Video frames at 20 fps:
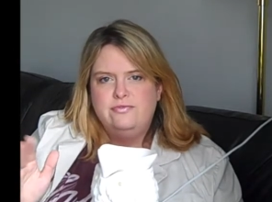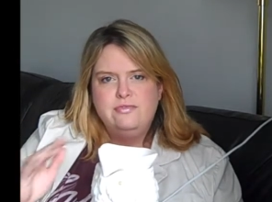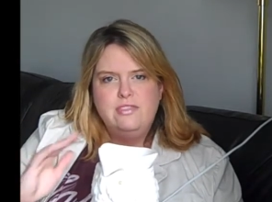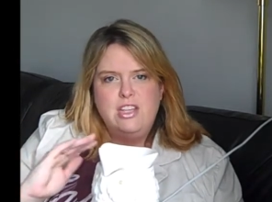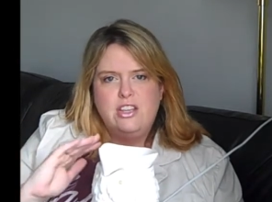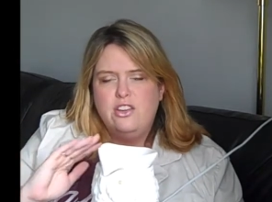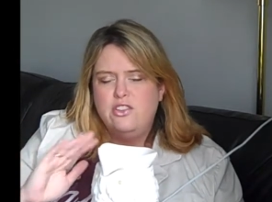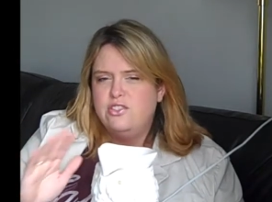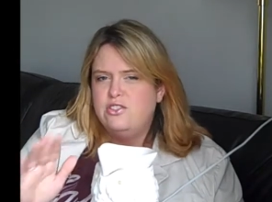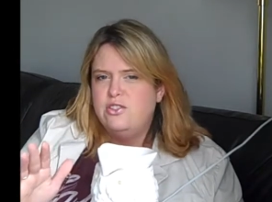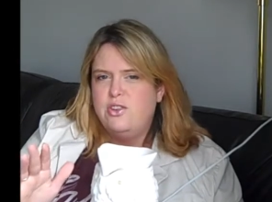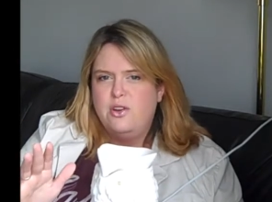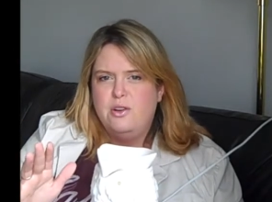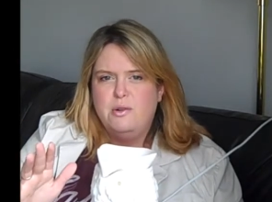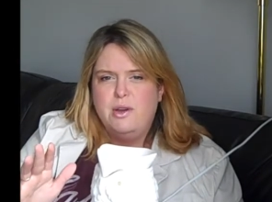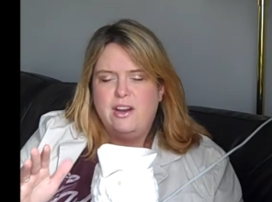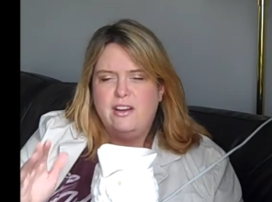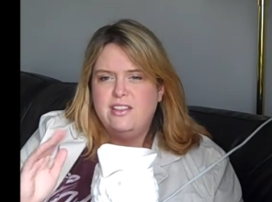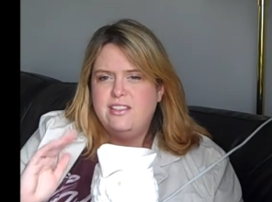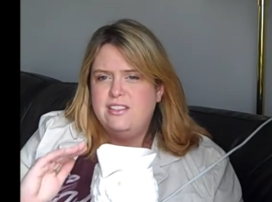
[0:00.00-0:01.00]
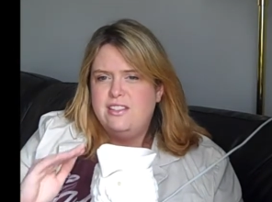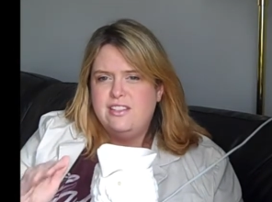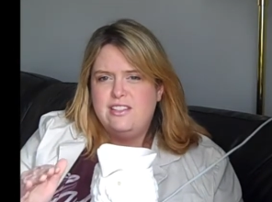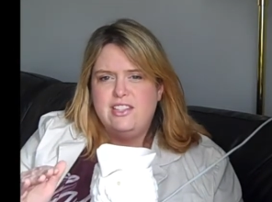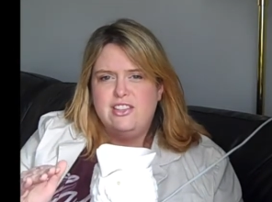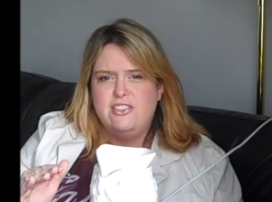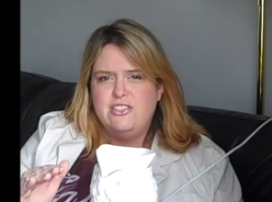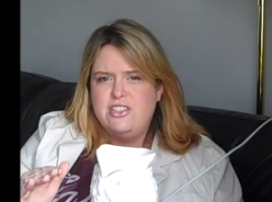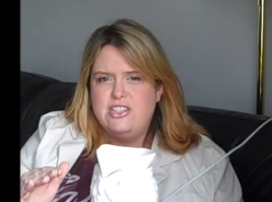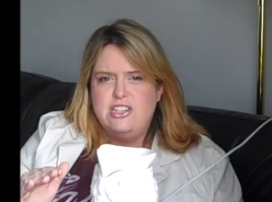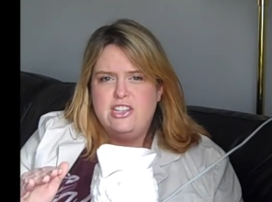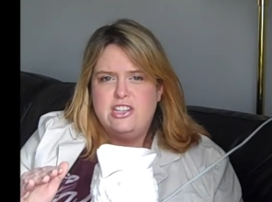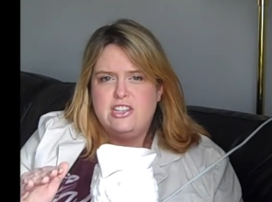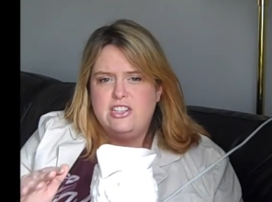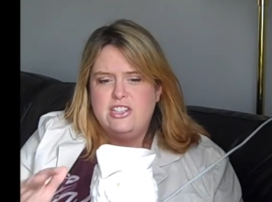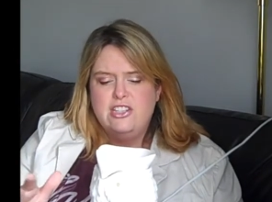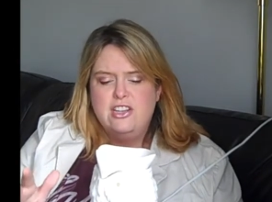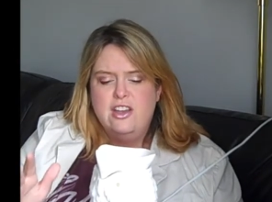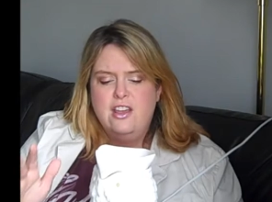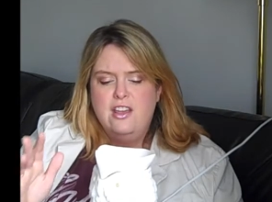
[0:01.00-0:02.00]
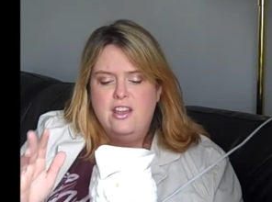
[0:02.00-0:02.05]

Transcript: It goes nowhere. It sits there in the dish.